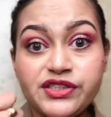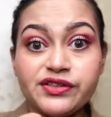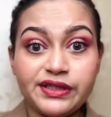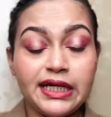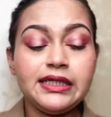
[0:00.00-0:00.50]
is
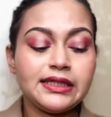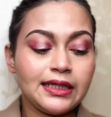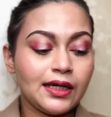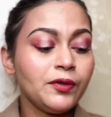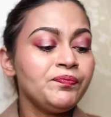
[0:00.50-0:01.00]
great
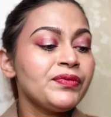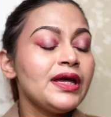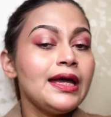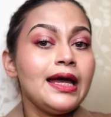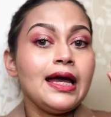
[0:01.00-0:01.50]
till now.
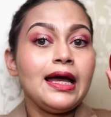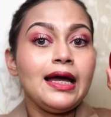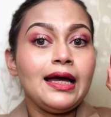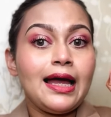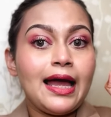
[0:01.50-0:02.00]

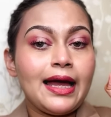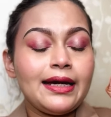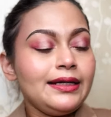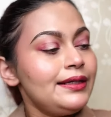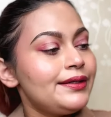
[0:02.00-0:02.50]

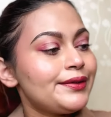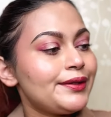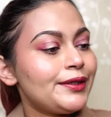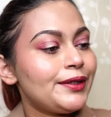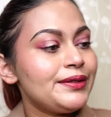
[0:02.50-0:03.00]
And
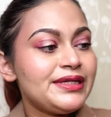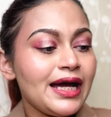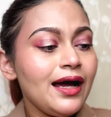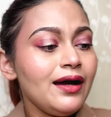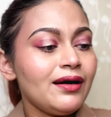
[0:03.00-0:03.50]

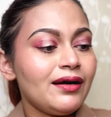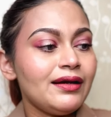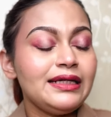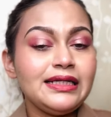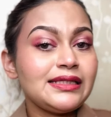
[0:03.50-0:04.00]
yeah,
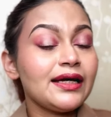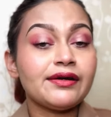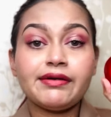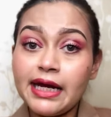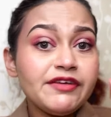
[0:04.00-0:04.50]
it is a
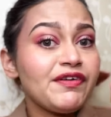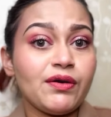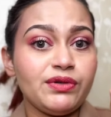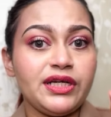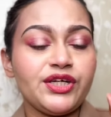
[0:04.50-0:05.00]
great
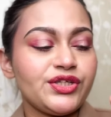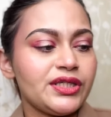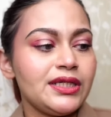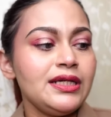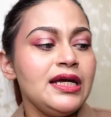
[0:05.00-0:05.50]

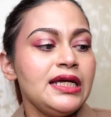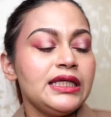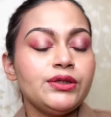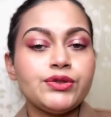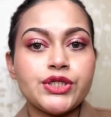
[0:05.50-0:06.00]
foundation.
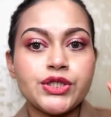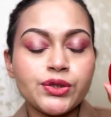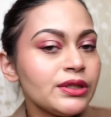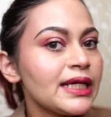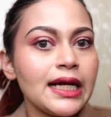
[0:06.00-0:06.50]
You
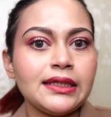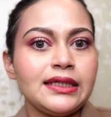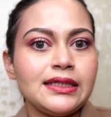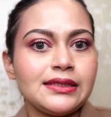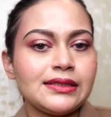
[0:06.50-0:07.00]
should get
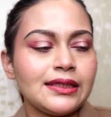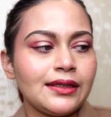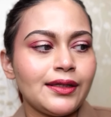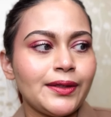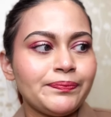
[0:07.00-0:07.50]
this
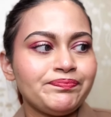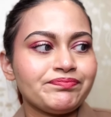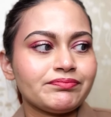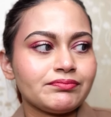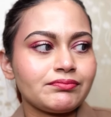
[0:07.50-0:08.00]

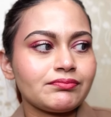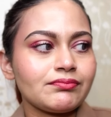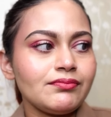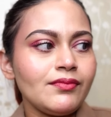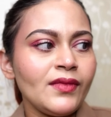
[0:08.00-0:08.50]

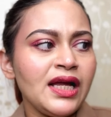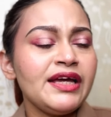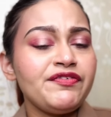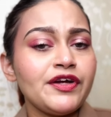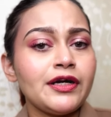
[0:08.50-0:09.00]

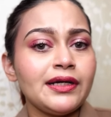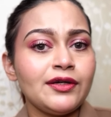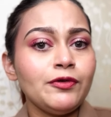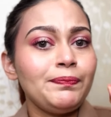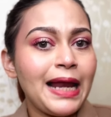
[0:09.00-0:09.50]
if you're, you
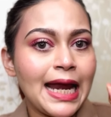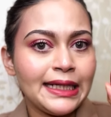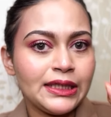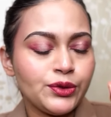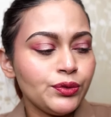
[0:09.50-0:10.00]
know,
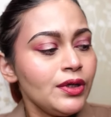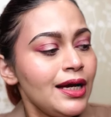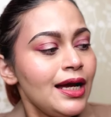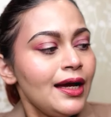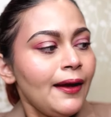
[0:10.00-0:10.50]
planning to,
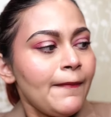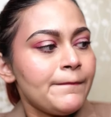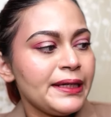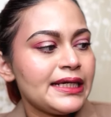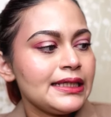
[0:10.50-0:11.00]

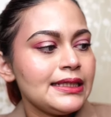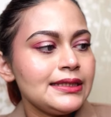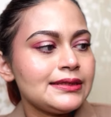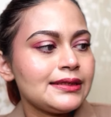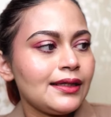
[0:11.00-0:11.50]

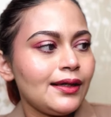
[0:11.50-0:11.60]
because